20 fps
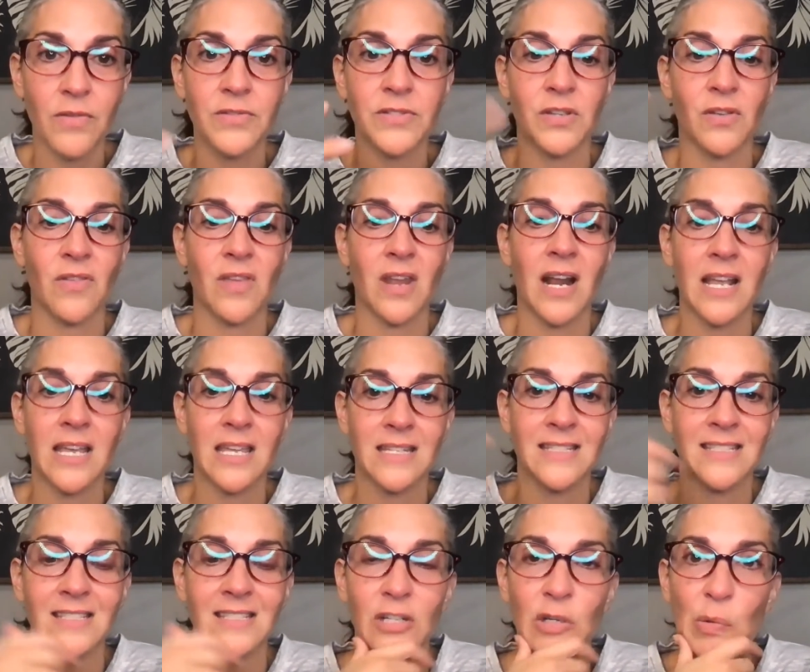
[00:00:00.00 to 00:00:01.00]
so that I can
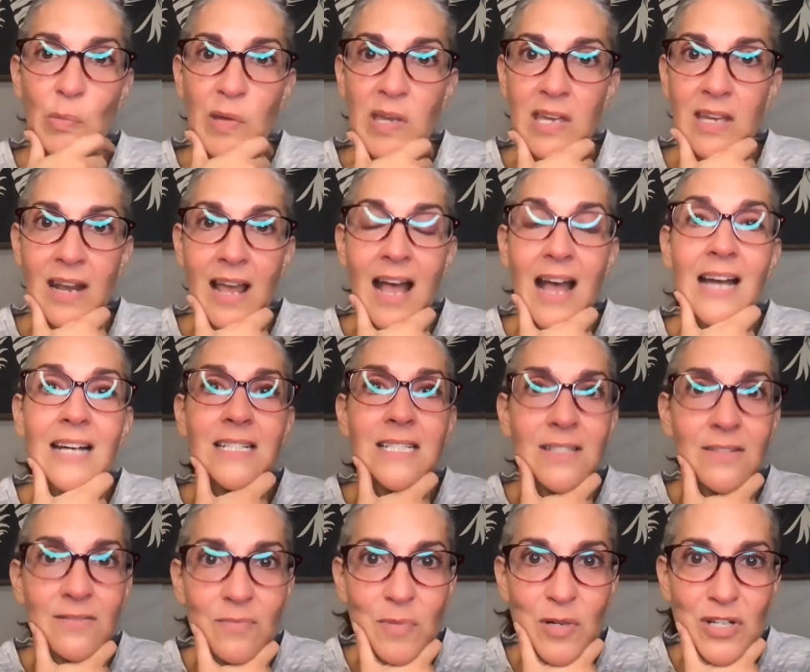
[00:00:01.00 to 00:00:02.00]
still be an
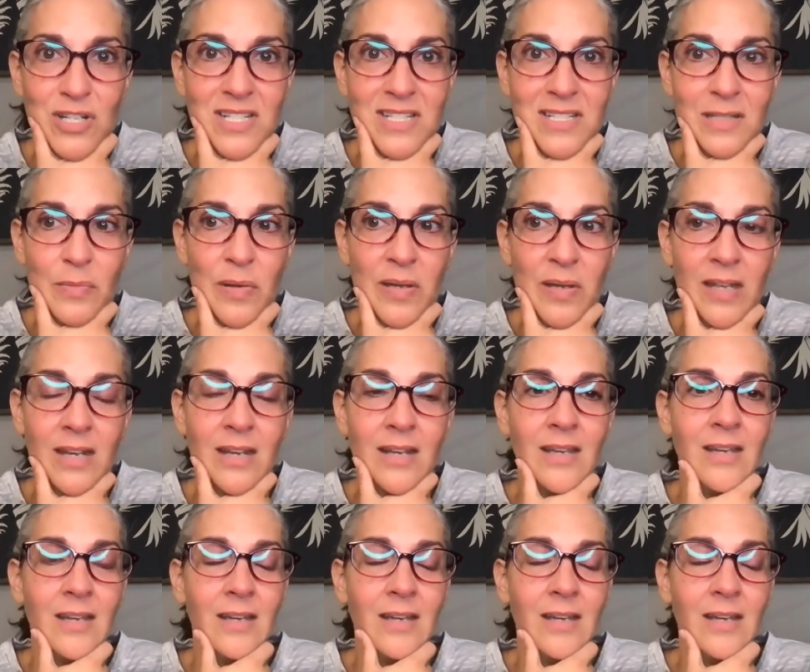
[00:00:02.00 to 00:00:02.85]
active participant